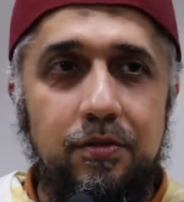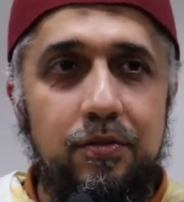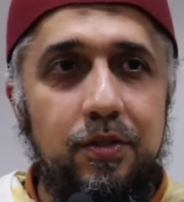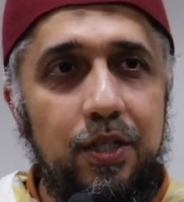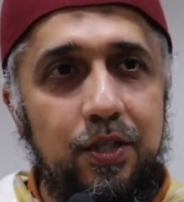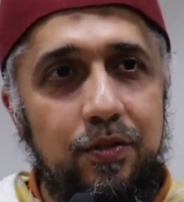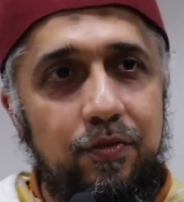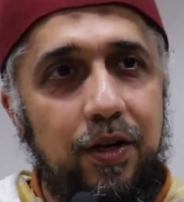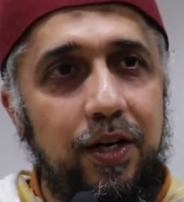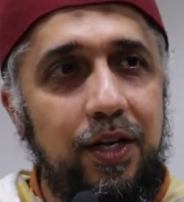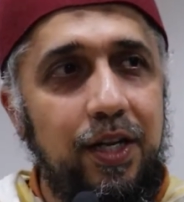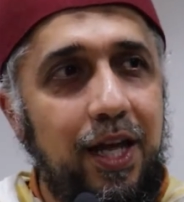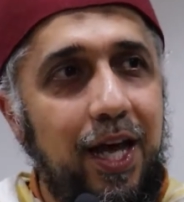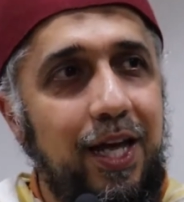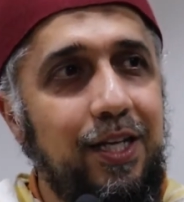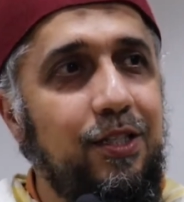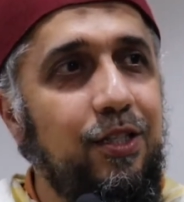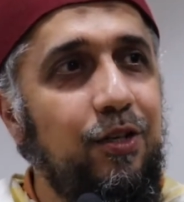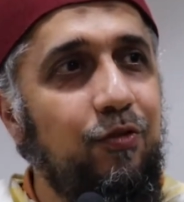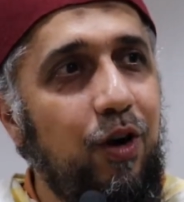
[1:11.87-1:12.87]
That's fine, he
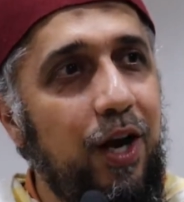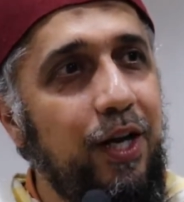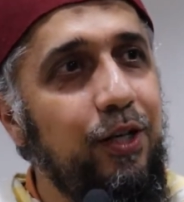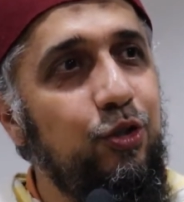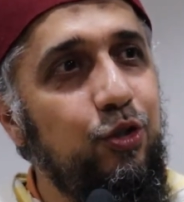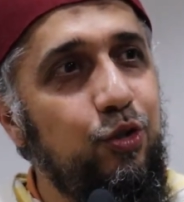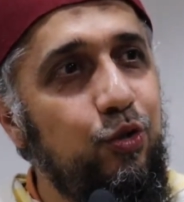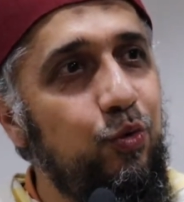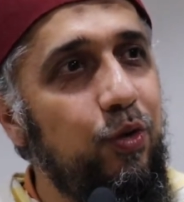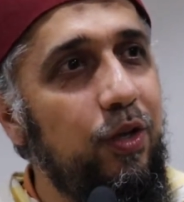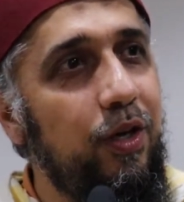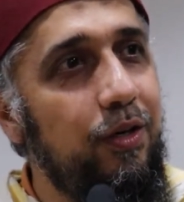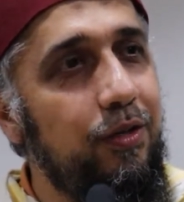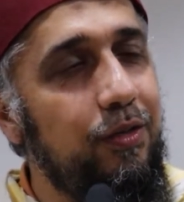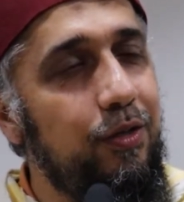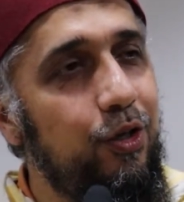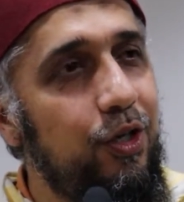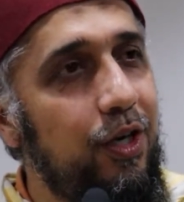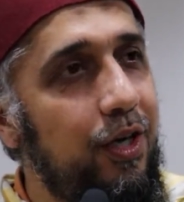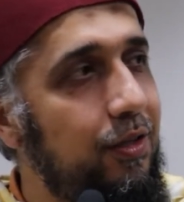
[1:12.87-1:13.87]
has the right to do that,
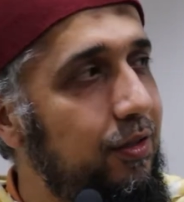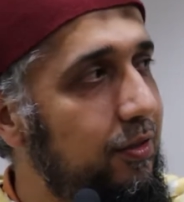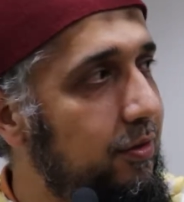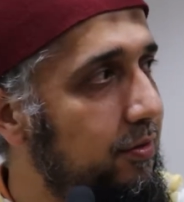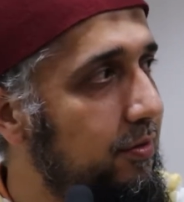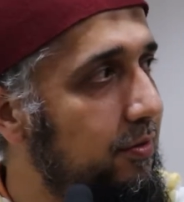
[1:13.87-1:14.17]
okay?